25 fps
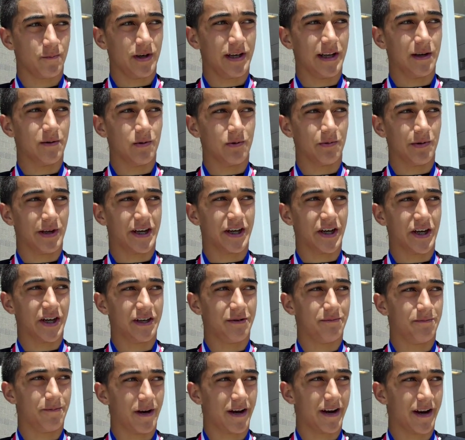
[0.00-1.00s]
we did what we
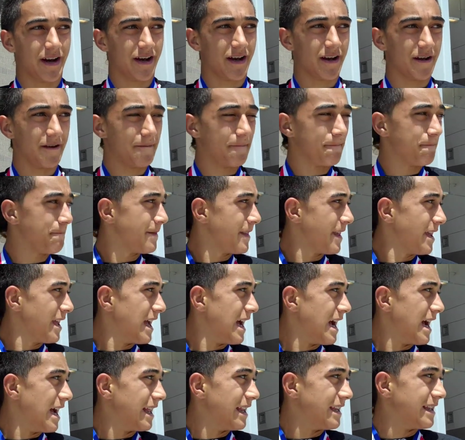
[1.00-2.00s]
could. But
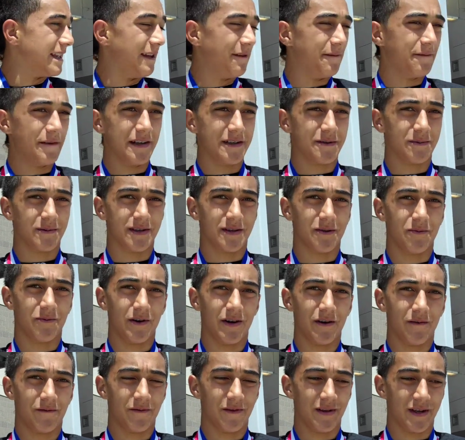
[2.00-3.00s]
defense was the
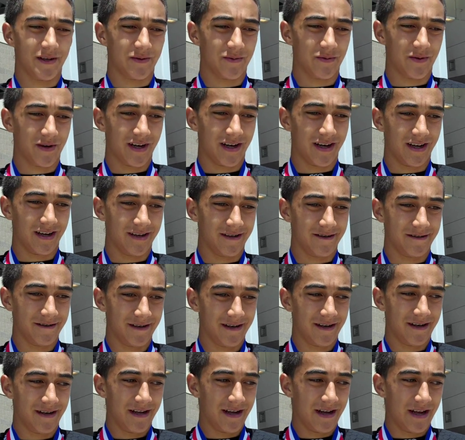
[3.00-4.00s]
winner for this one.
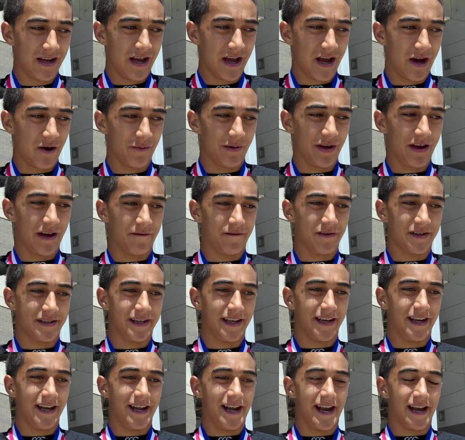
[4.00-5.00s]
We
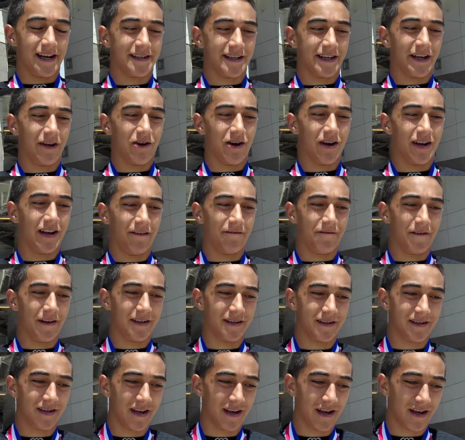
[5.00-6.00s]
obviously didn't execute our
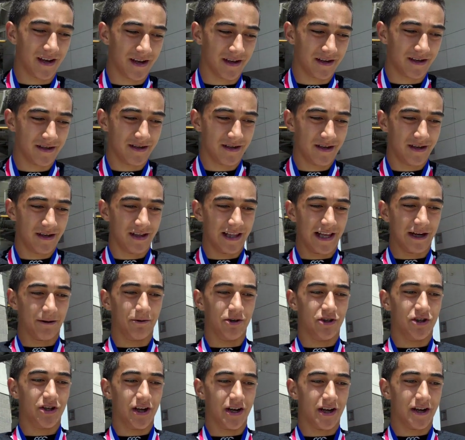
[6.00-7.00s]
defense
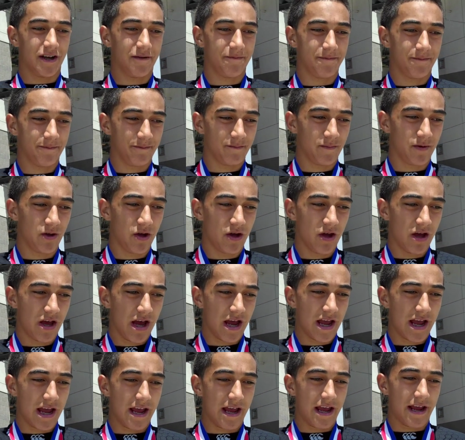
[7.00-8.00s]
like we should have,
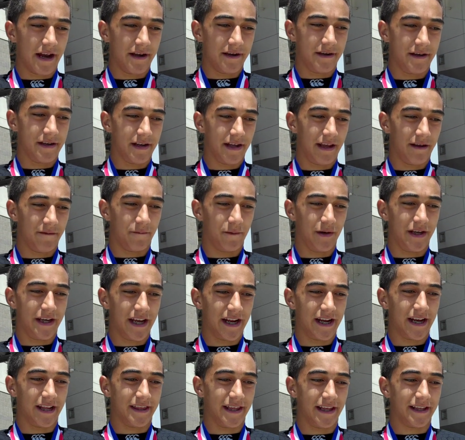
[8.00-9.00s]
and if we
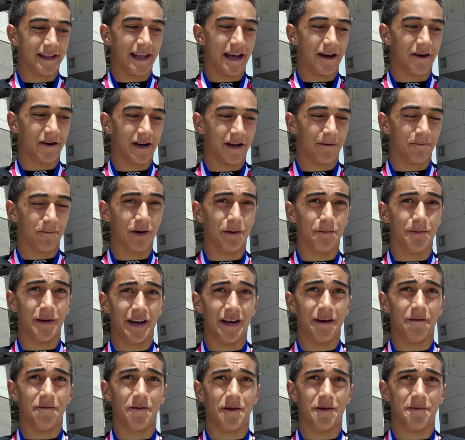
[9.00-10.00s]
did, I think the outcome would have
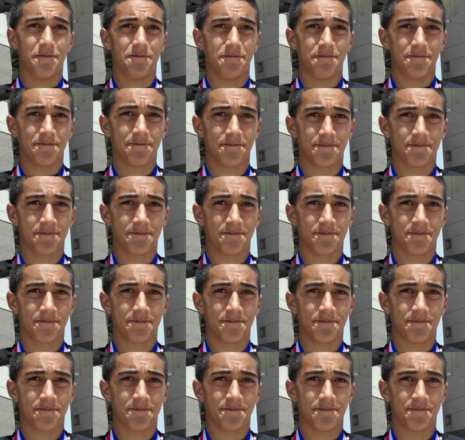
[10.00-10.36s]
been different.